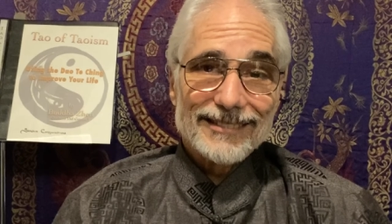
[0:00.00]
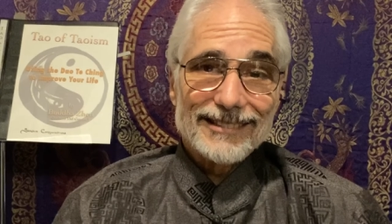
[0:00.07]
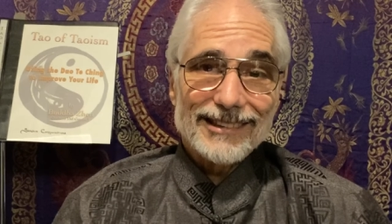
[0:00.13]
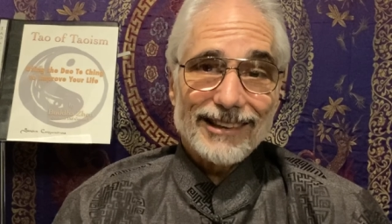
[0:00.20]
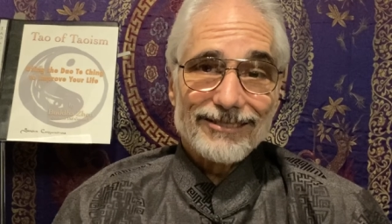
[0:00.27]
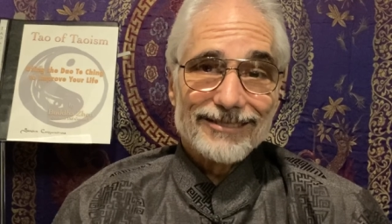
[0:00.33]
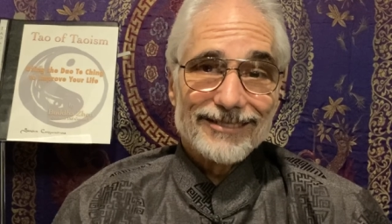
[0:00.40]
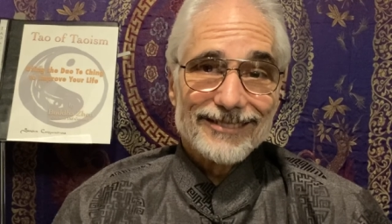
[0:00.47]
So
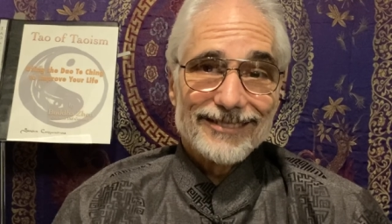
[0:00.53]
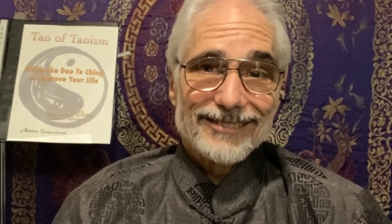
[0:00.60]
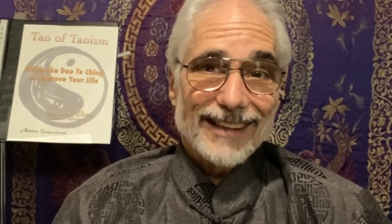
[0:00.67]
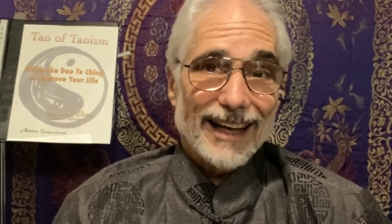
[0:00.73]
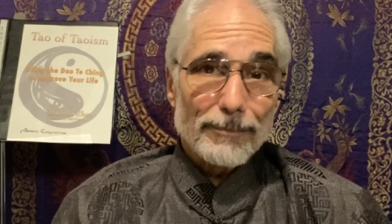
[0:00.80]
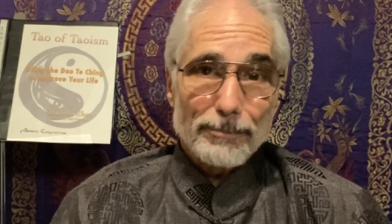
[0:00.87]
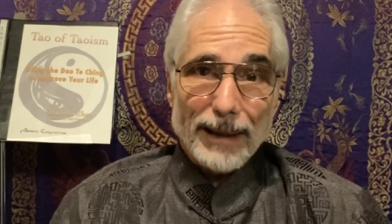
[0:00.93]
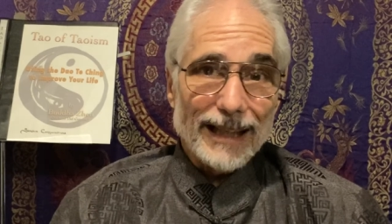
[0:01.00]

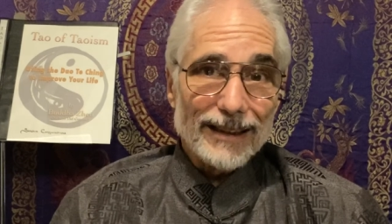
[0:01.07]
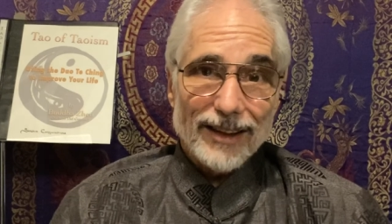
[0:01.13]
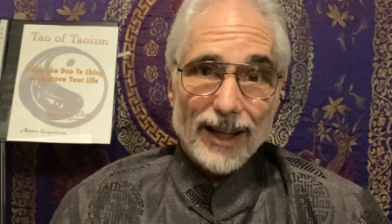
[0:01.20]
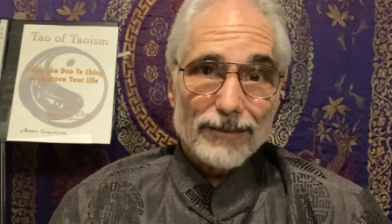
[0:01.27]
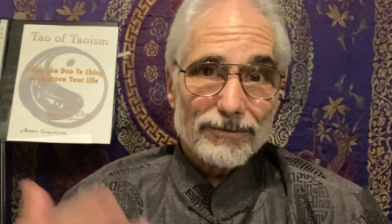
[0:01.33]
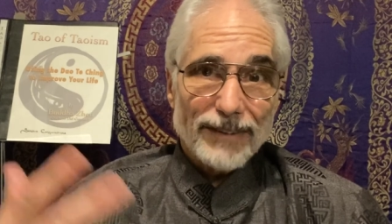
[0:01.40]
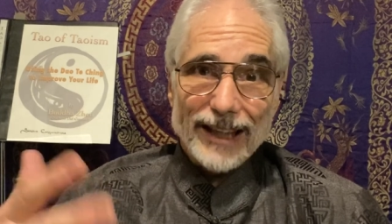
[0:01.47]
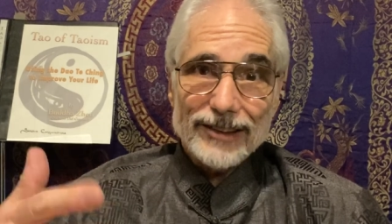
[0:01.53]
I paid it off
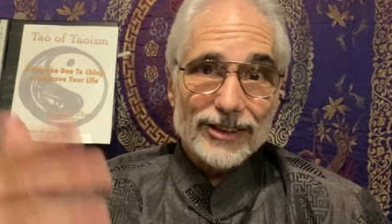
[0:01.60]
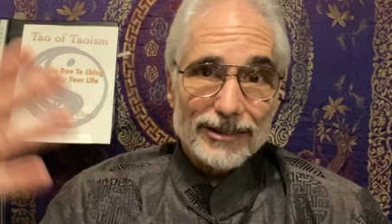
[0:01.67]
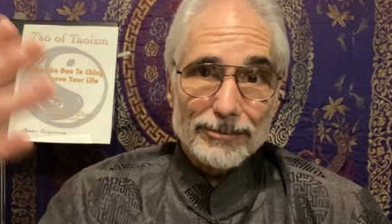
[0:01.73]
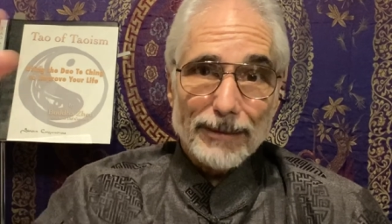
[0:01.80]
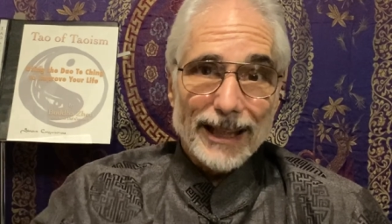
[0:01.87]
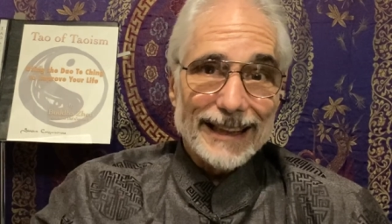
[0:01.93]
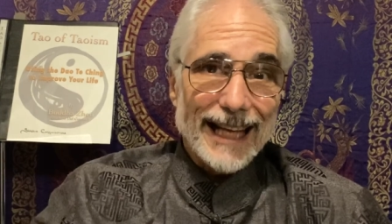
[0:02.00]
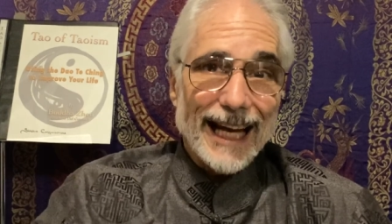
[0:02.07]
faster than
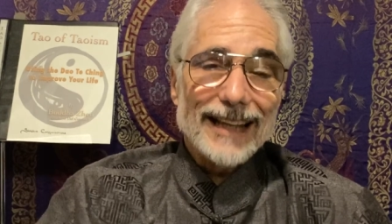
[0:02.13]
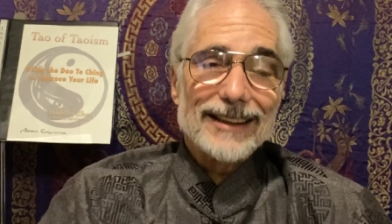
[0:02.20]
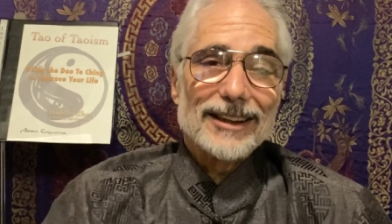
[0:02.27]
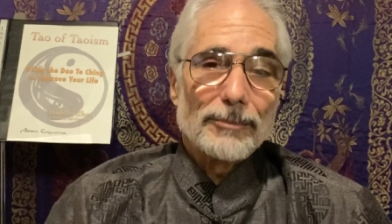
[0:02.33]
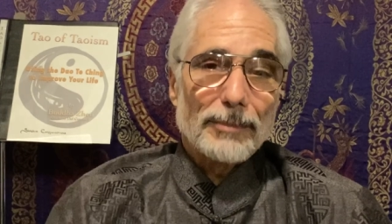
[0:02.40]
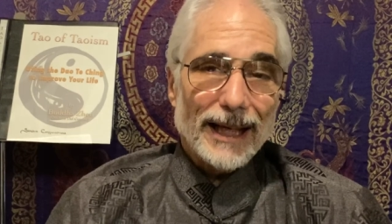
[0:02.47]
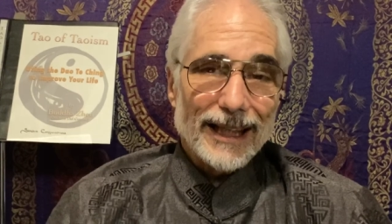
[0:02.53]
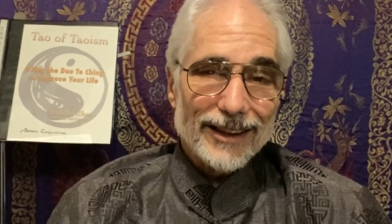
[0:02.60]
my dad
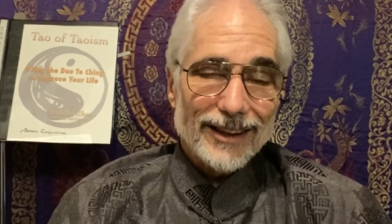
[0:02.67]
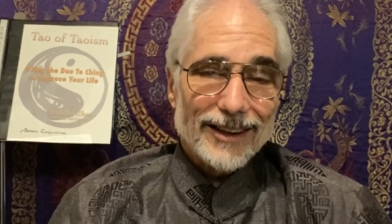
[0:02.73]
could pay it